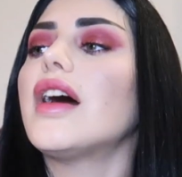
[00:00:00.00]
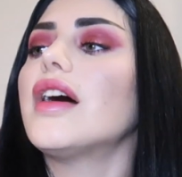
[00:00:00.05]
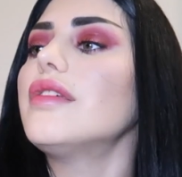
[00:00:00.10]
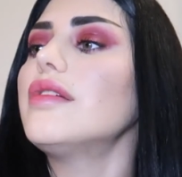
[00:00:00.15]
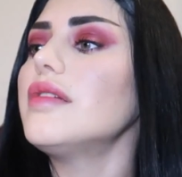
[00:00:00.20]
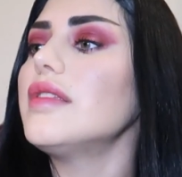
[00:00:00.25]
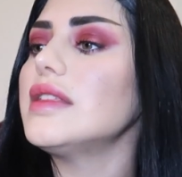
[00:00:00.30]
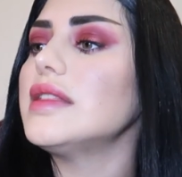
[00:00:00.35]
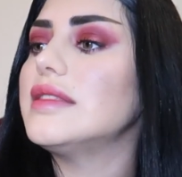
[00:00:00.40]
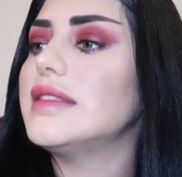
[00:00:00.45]

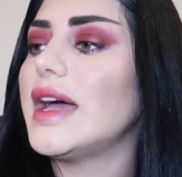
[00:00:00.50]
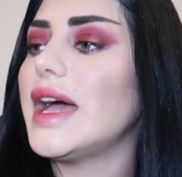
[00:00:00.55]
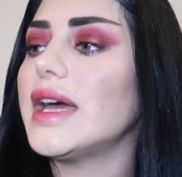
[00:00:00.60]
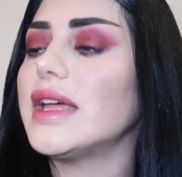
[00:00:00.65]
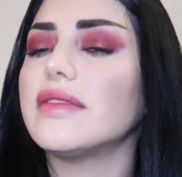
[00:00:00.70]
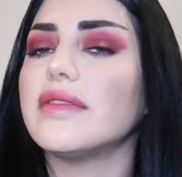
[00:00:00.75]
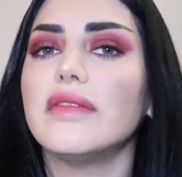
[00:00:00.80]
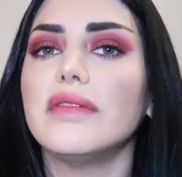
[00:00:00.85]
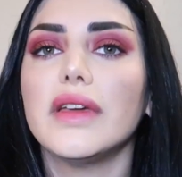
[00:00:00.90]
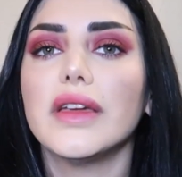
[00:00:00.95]
Other than
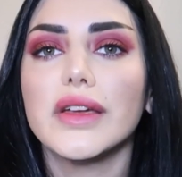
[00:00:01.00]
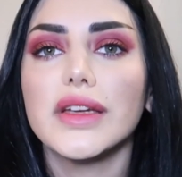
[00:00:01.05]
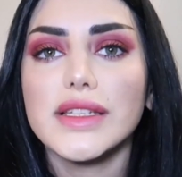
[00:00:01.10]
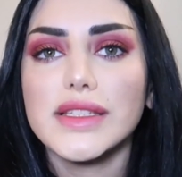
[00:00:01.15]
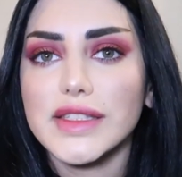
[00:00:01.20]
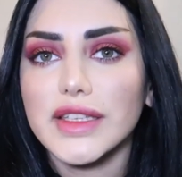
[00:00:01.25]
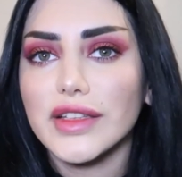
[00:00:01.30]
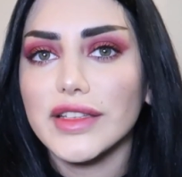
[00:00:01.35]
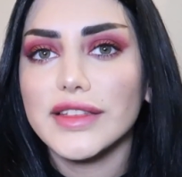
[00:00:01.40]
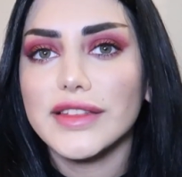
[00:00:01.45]
that, very
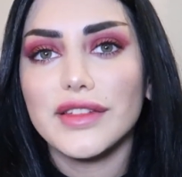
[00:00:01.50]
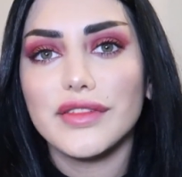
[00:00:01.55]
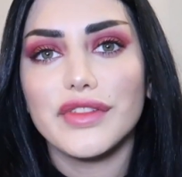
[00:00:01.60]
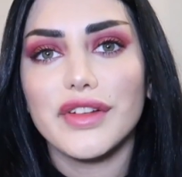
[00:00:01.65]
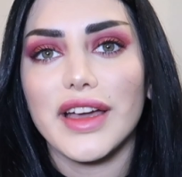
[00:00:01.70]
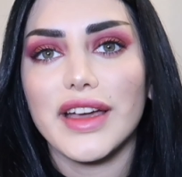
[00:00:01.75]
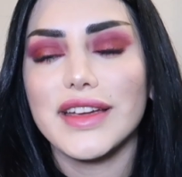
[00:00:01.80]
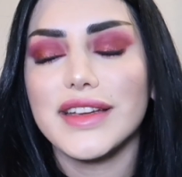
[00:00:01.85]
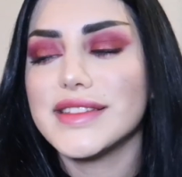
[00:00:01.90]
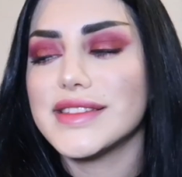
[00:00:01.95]
solid
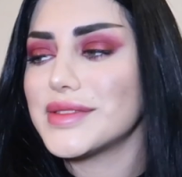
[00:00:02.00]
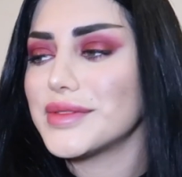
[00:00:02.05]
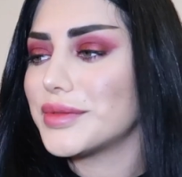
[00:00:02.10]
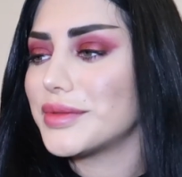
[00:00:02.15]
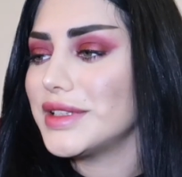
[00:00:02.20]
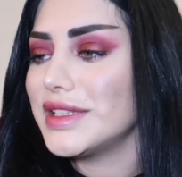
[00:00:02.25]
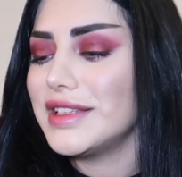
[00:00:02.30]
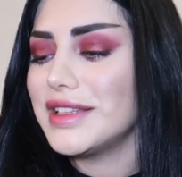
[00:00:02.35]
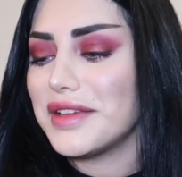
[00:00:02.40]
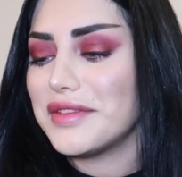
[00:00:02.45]
device,
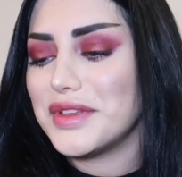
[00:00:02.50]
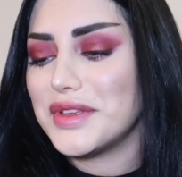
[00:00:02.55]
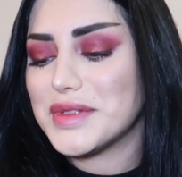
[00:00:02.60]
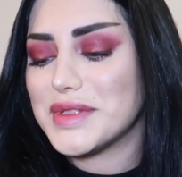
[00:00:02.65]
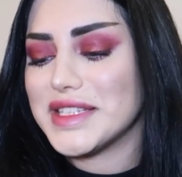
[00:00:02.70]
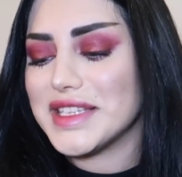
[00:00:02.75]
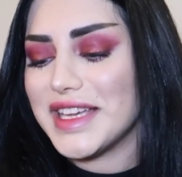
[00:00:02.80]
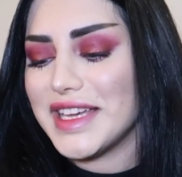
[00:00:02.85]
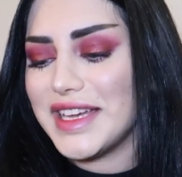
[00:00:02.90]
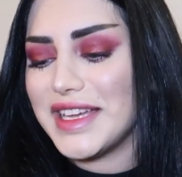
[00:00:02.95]
really love
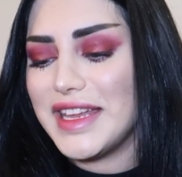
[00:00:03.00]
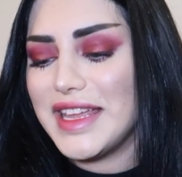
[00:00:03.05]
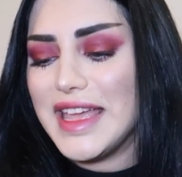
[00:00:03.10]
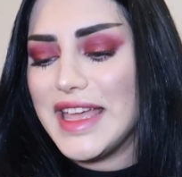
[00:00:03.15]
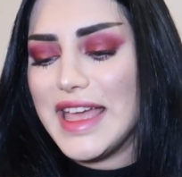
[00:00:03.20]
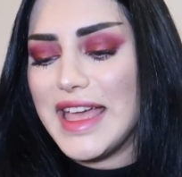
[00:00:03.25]
using it,